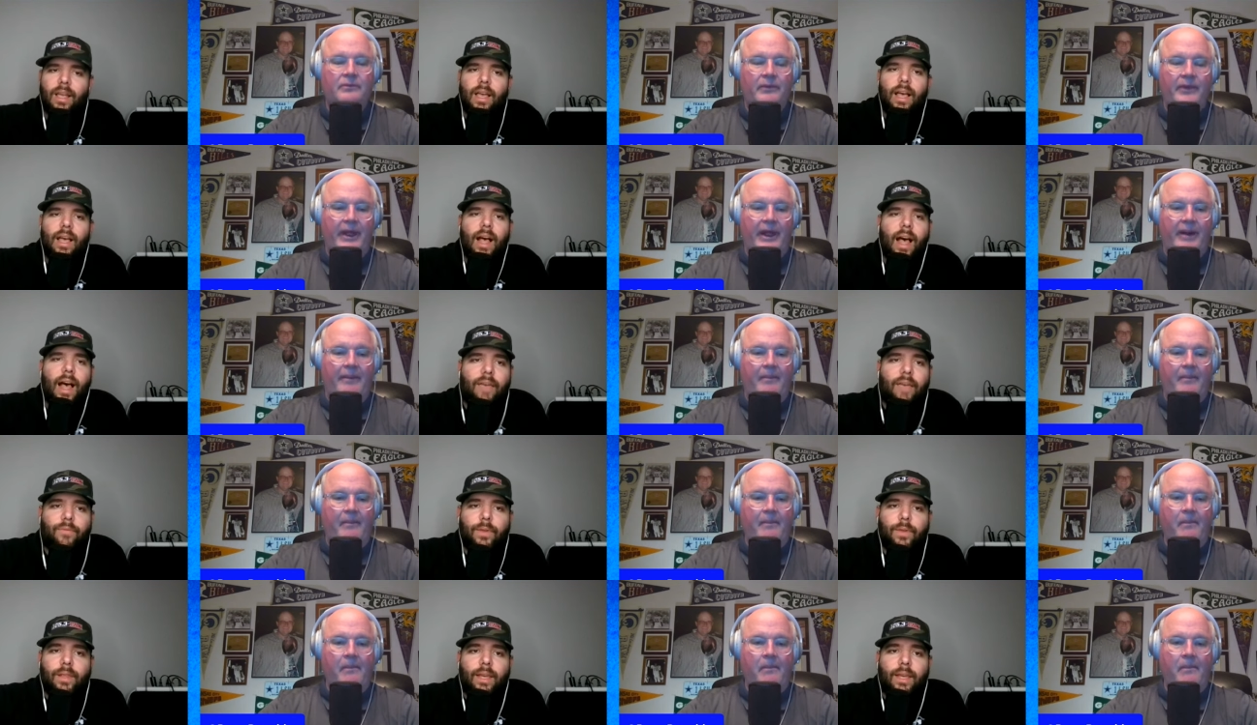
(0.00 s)
Speaker 1: Yeah. Uh,
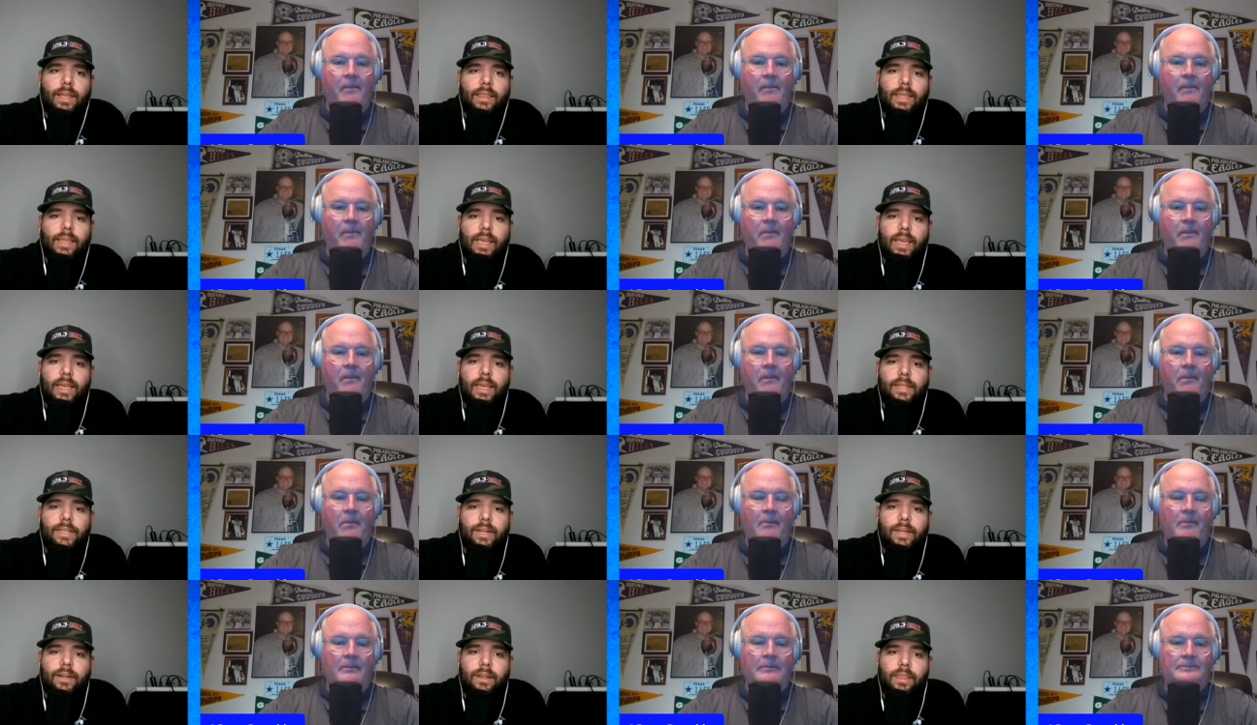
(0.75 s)
if we look at the
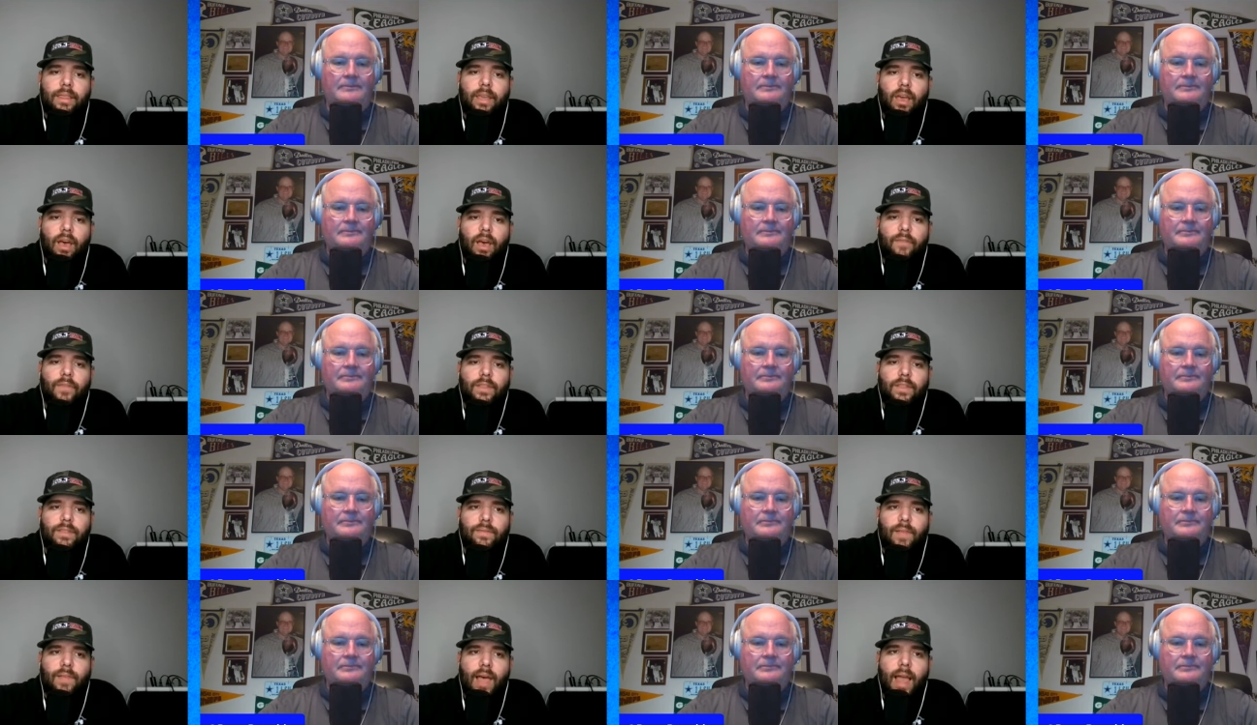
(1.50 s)
interior of the
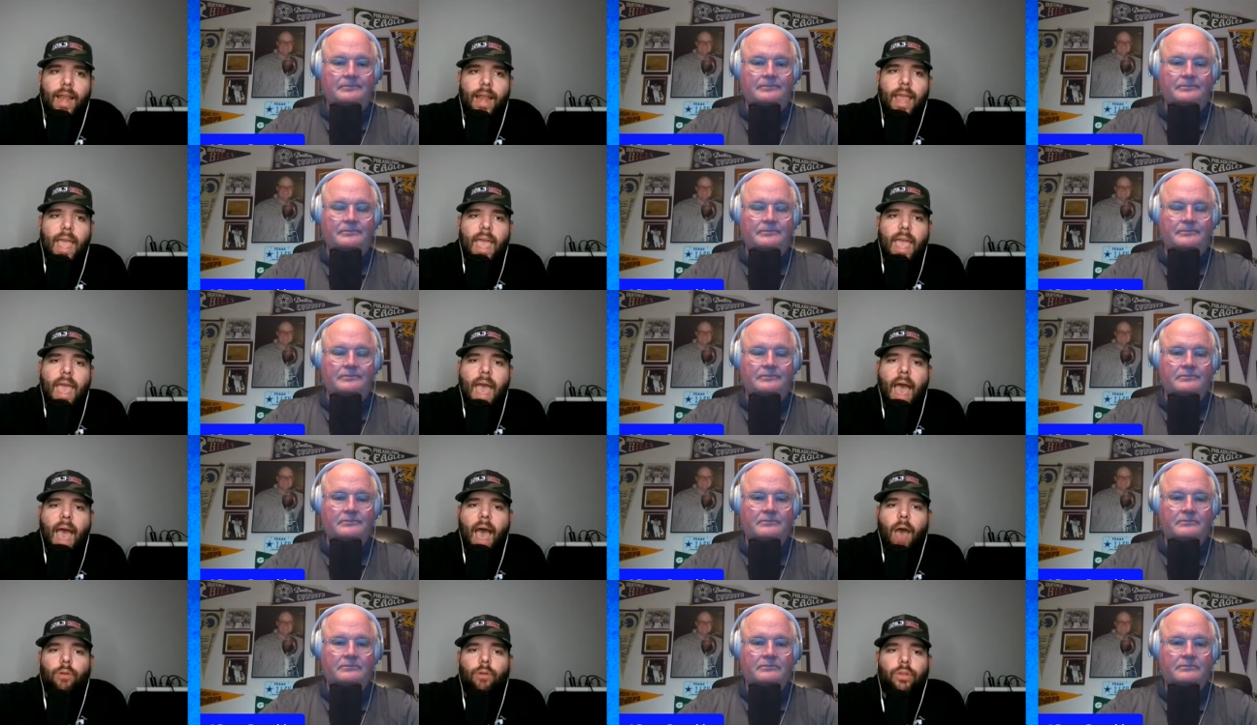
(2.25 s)
offensive line,
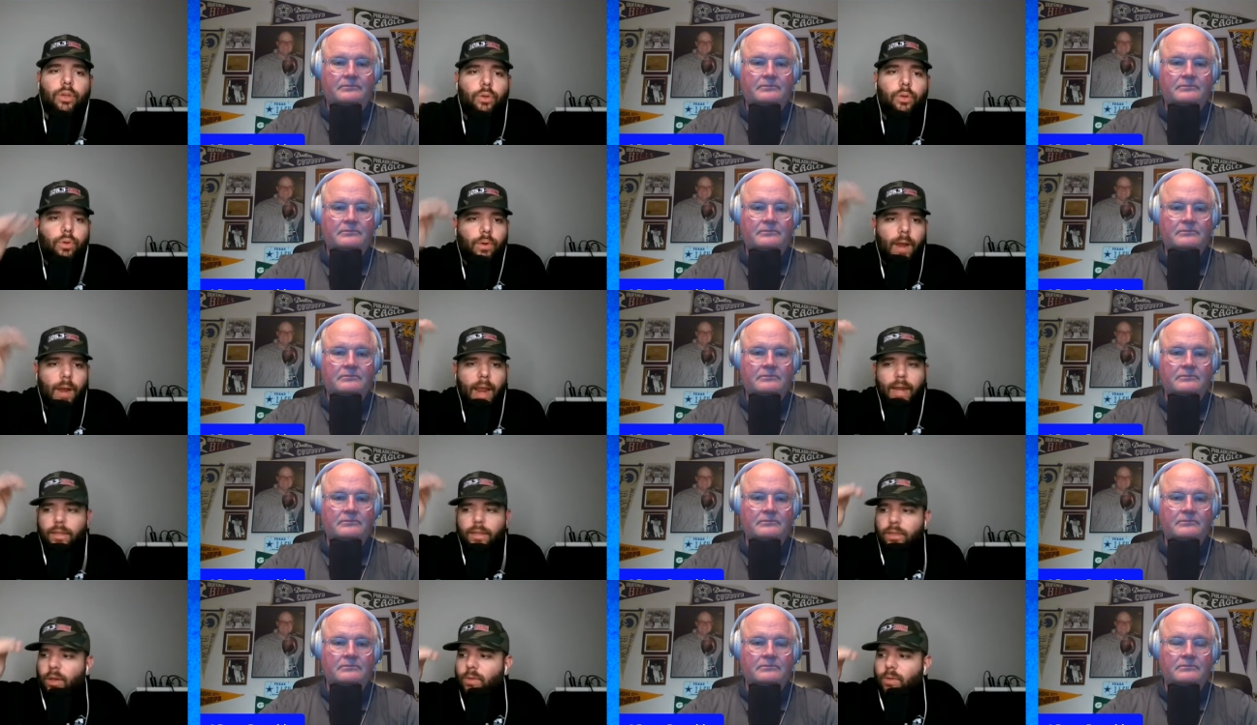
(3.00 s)
how do you
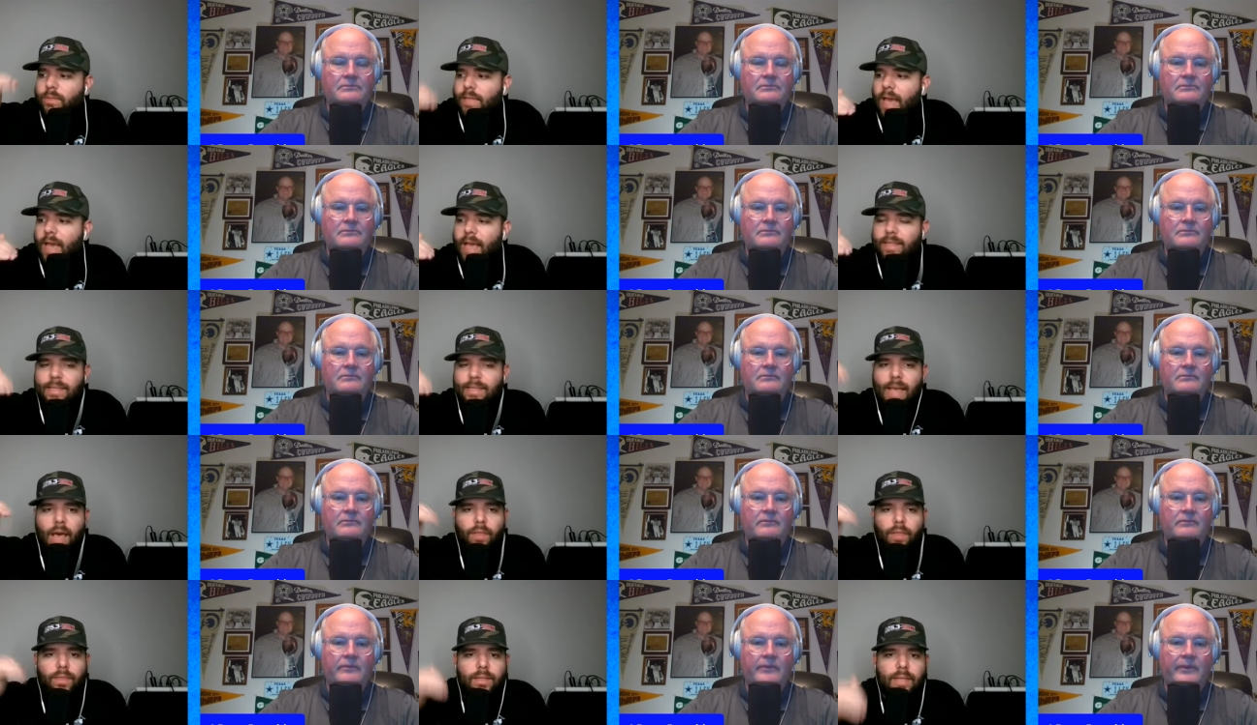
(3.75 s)
grade those guys
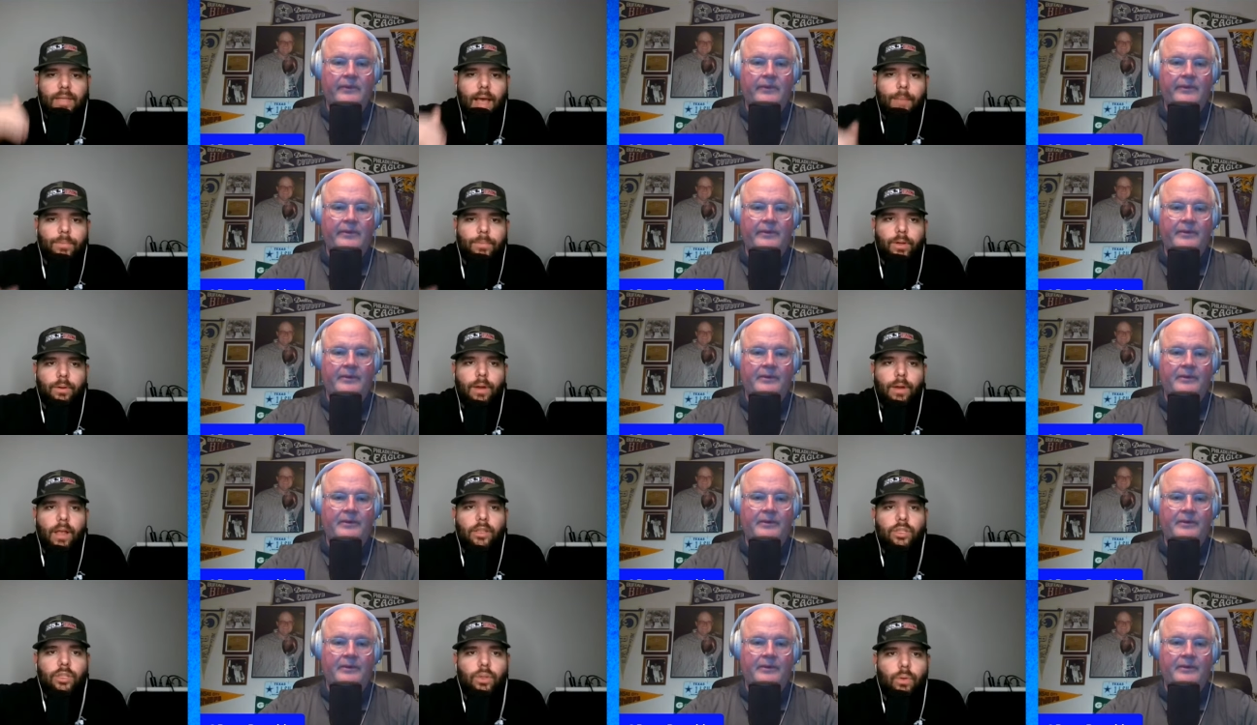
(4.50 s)
out in the top three
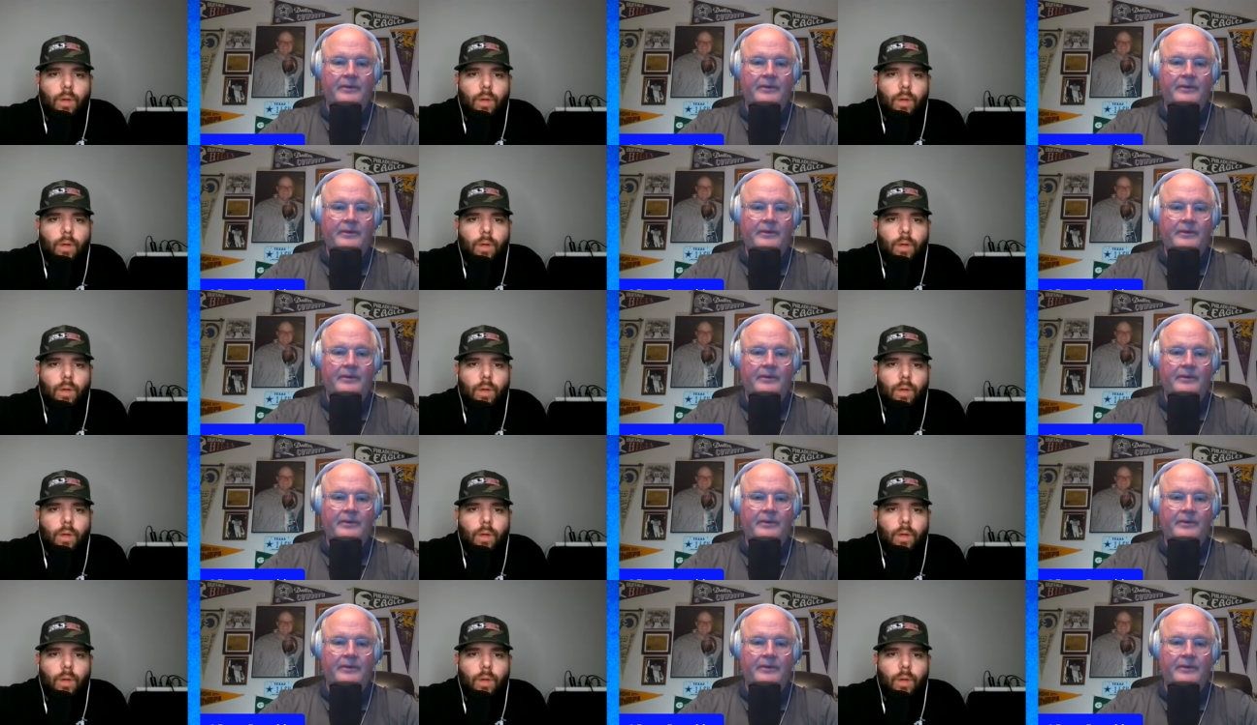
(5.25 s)
rounds? Who